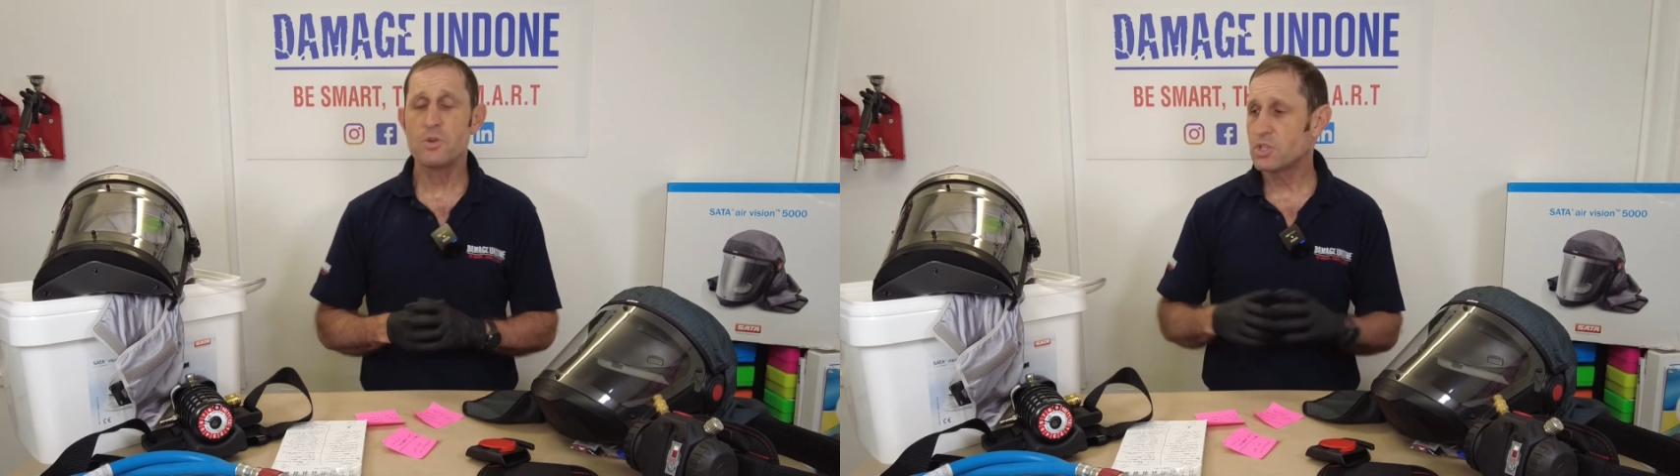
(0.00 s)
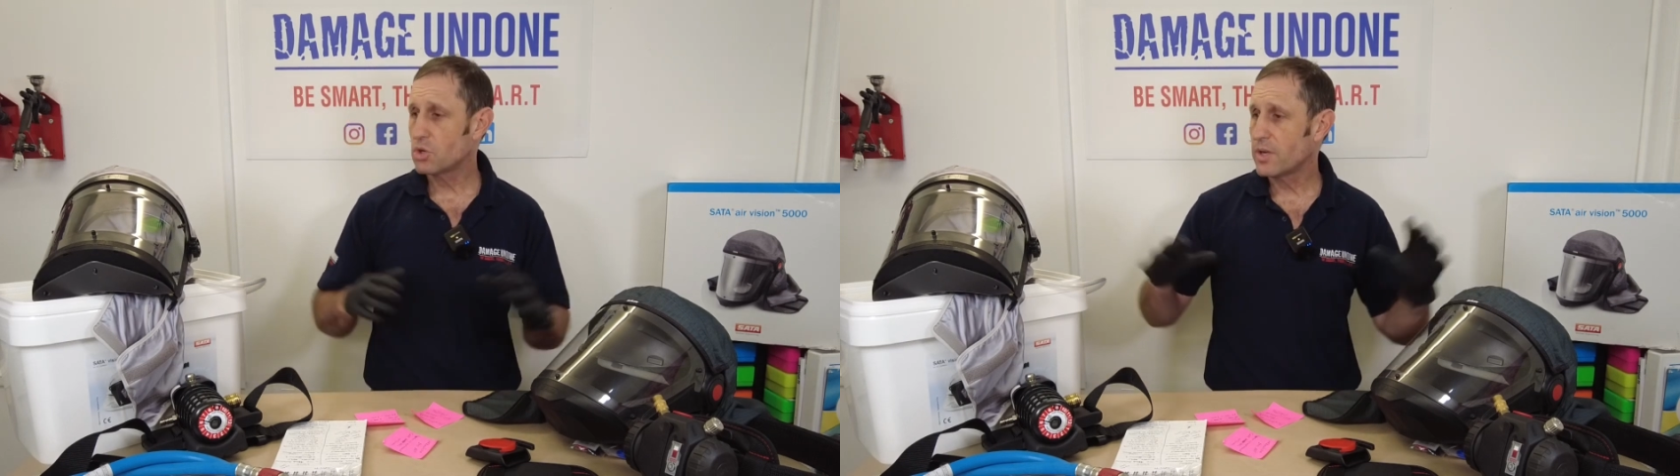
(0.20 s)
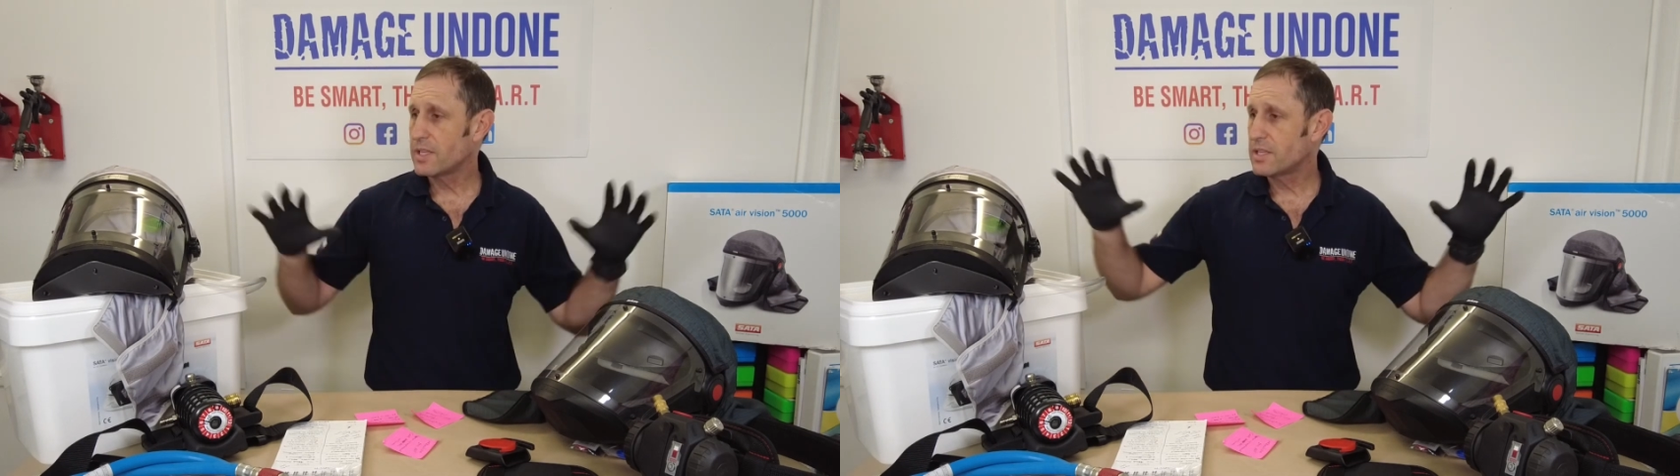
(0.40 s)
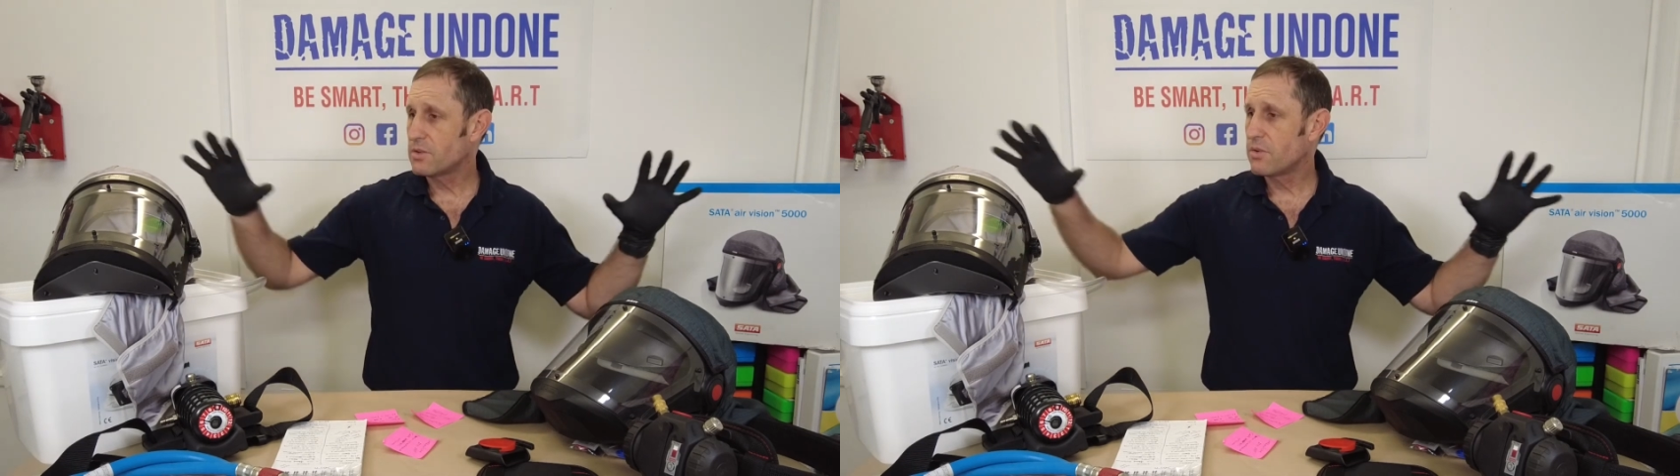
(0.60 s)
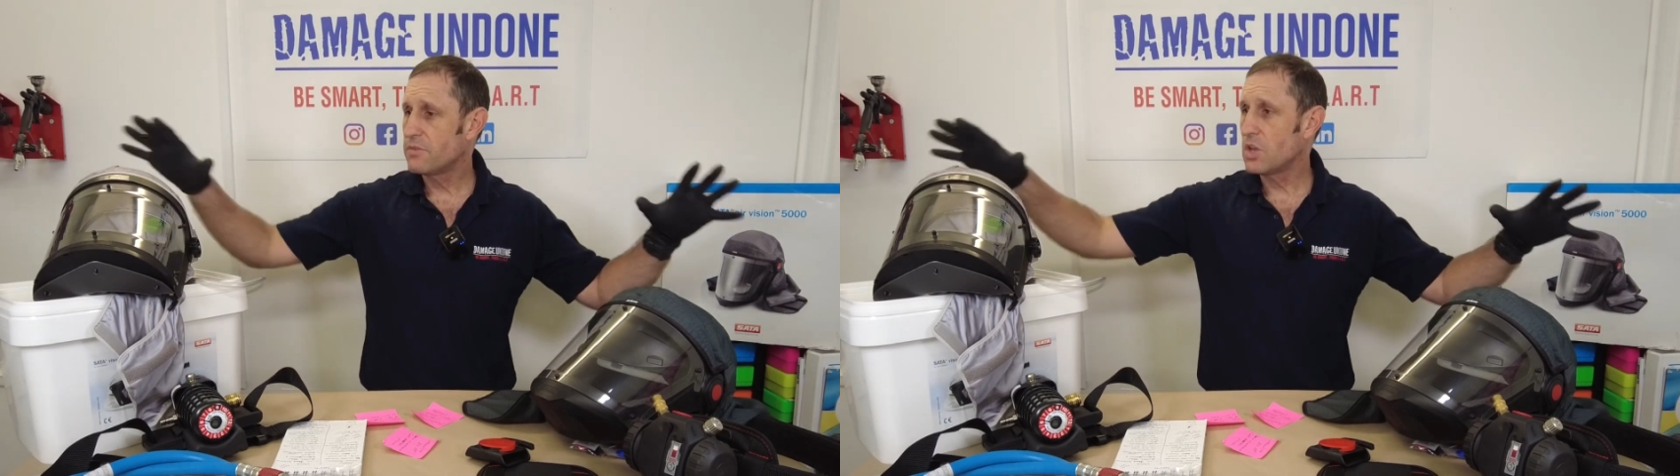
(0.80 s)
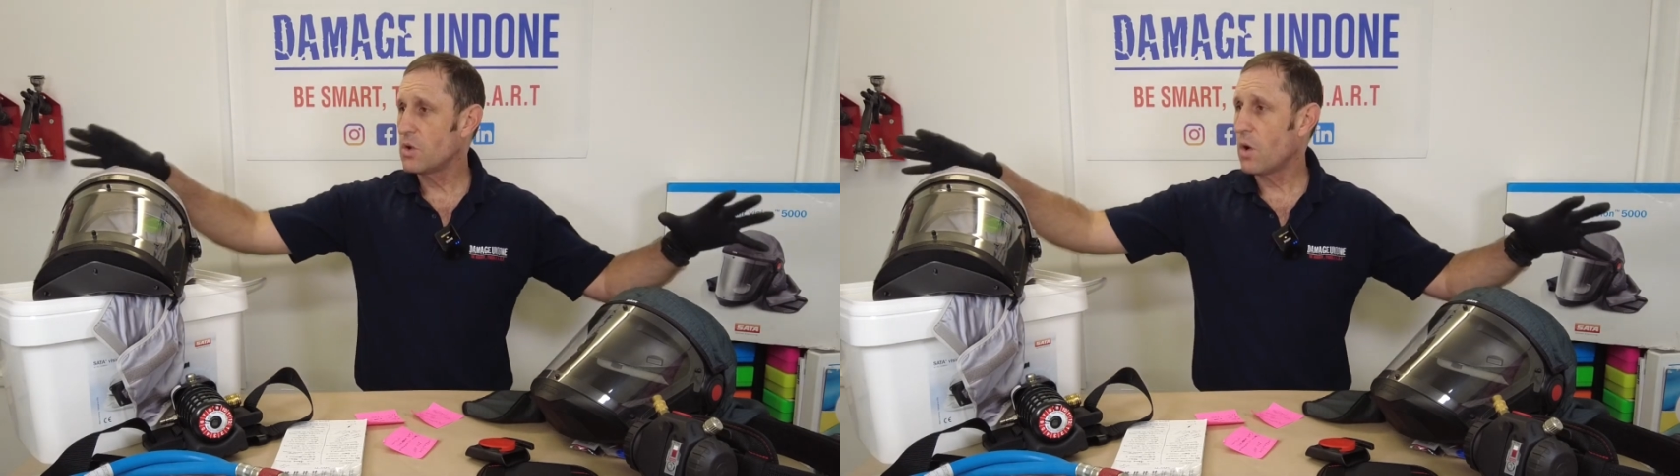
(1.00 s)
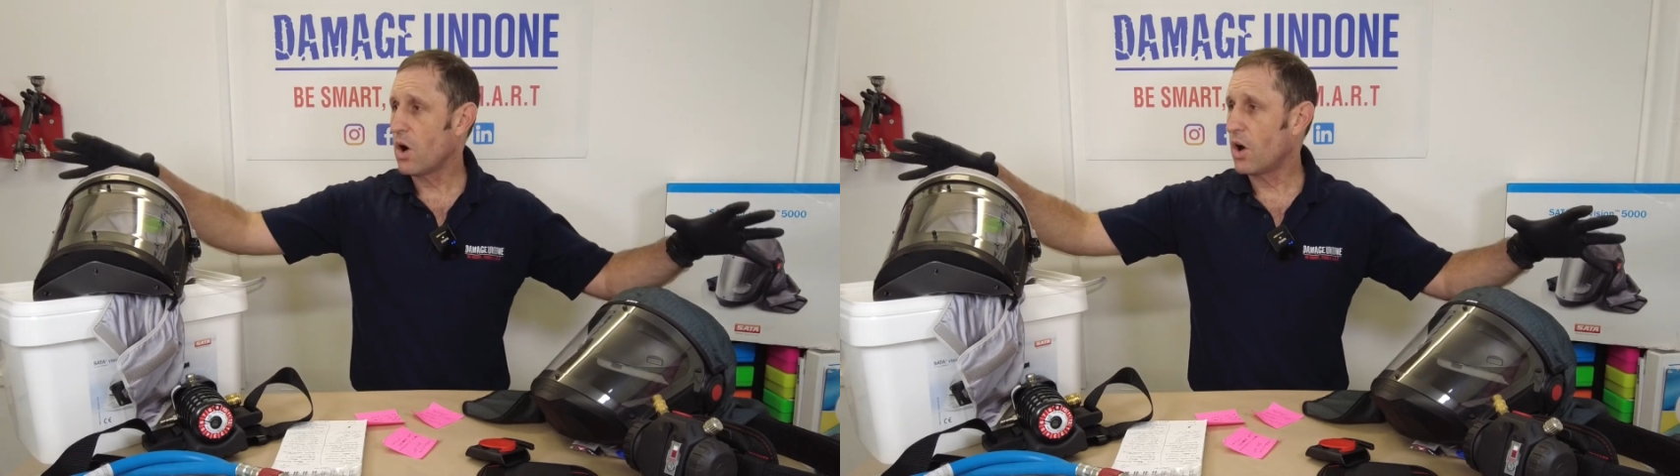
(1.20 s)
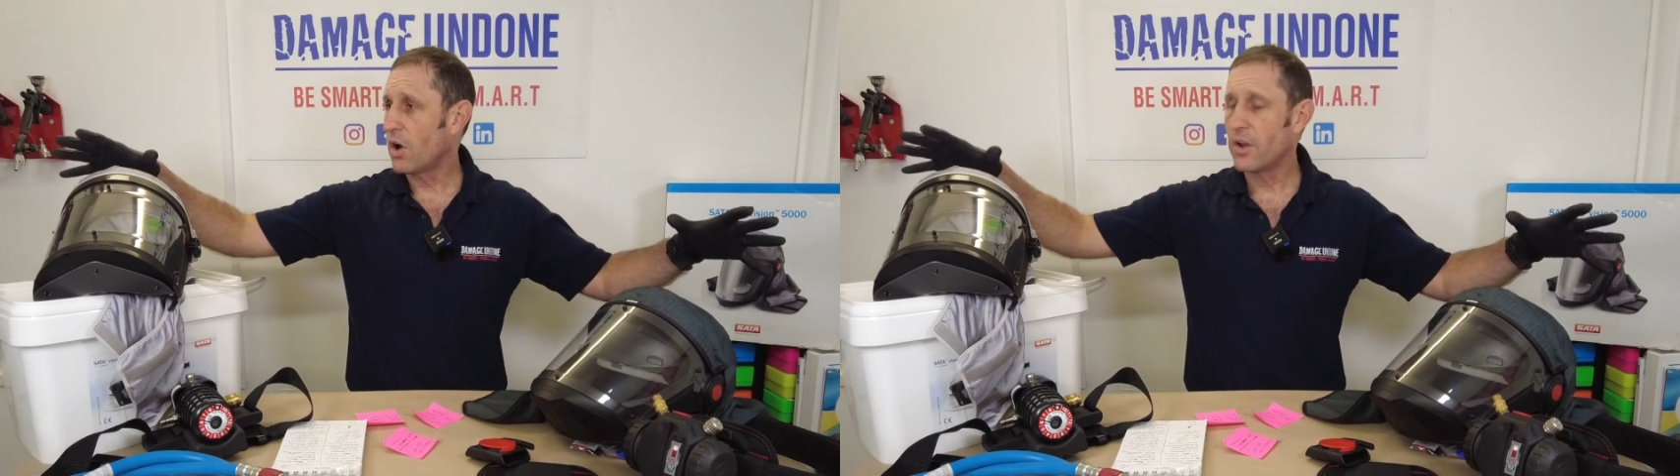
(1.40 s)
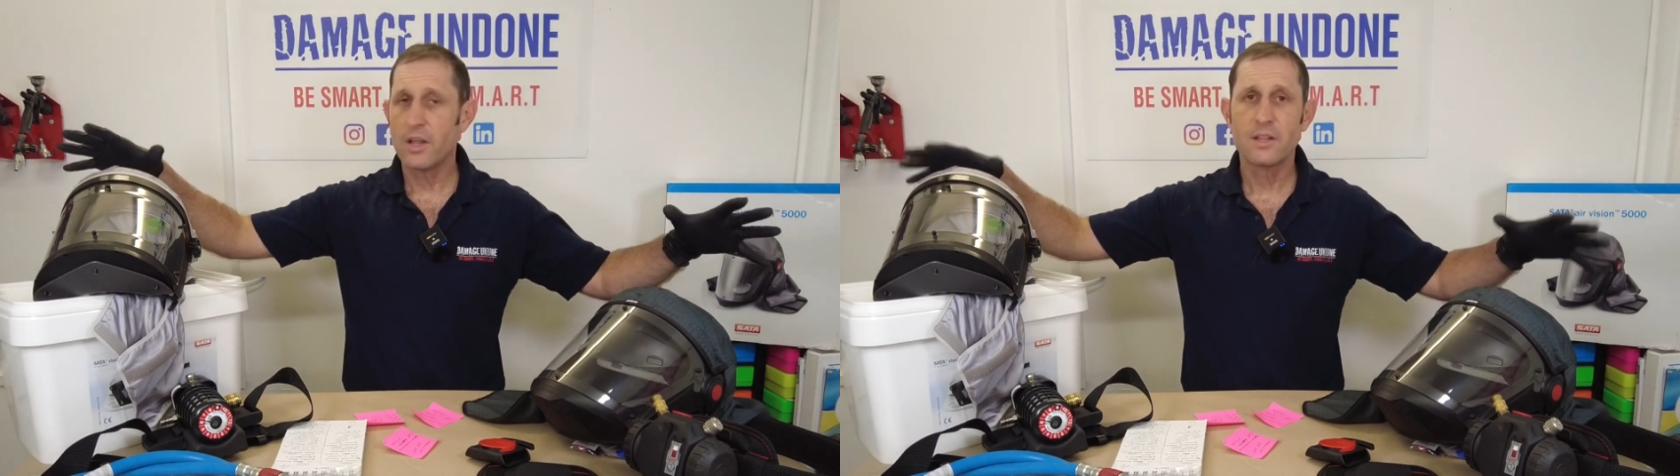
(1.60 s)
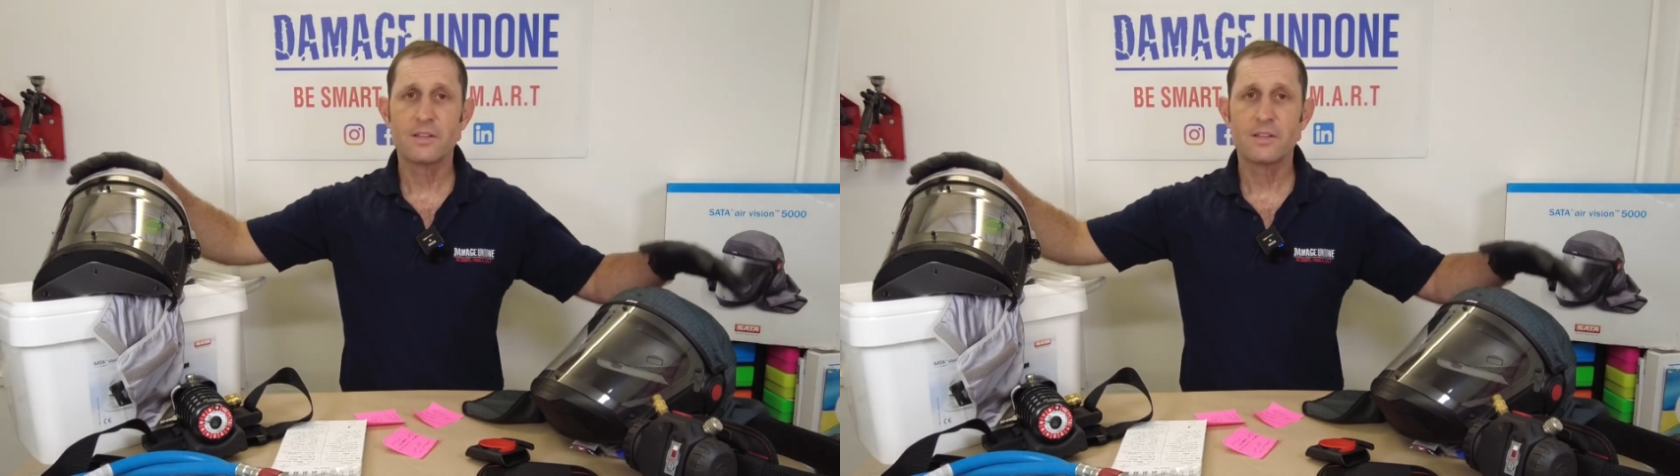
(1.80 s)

enjoyed the review on